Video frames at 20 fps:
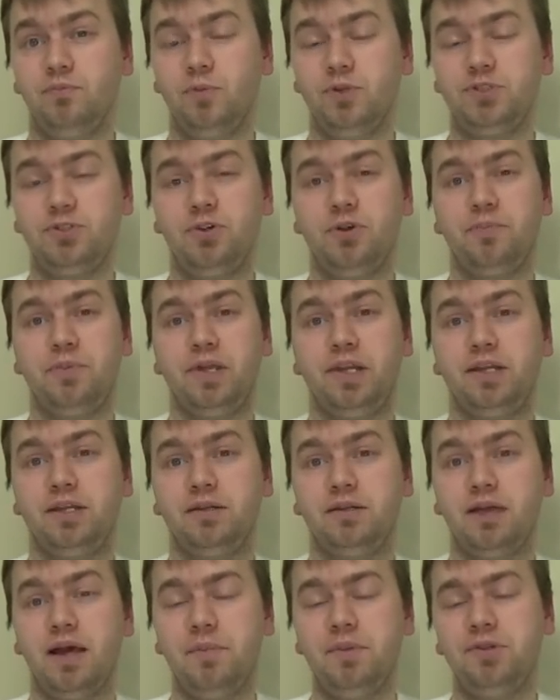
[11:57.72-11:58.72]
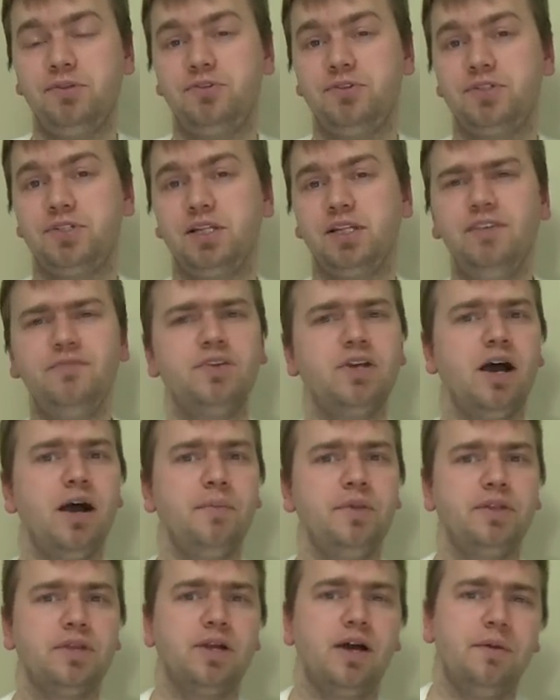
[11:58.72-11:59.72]
what's your opinion? I'm interested. Leave a
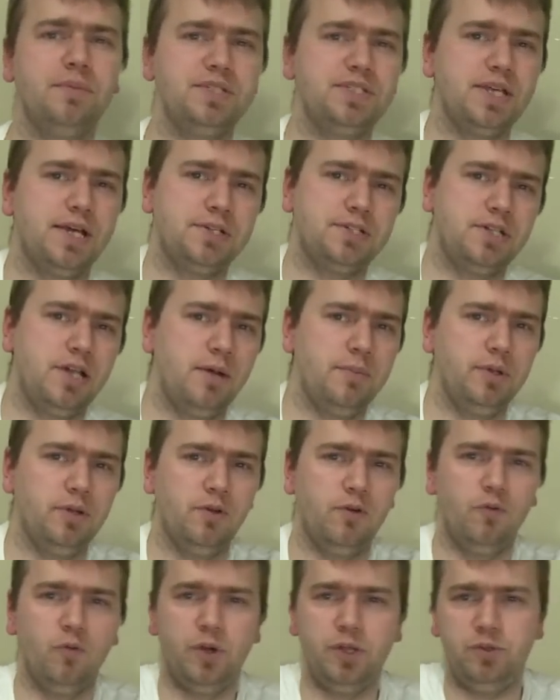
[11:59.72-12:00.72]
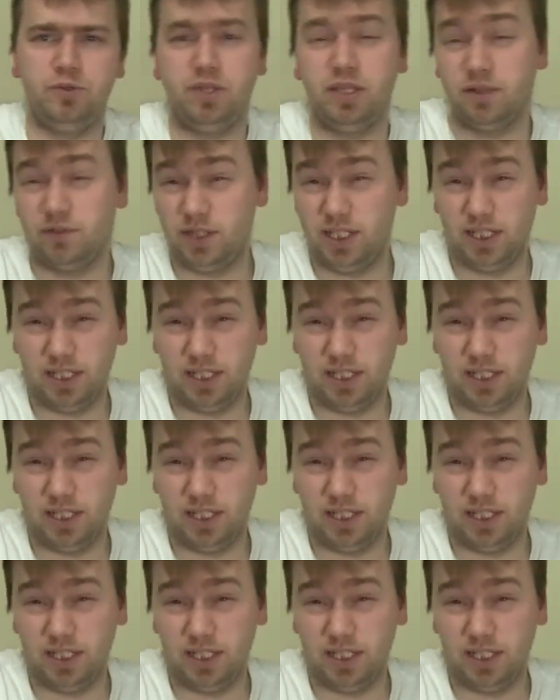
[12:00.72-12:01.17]
comment in the comment section down below what you think of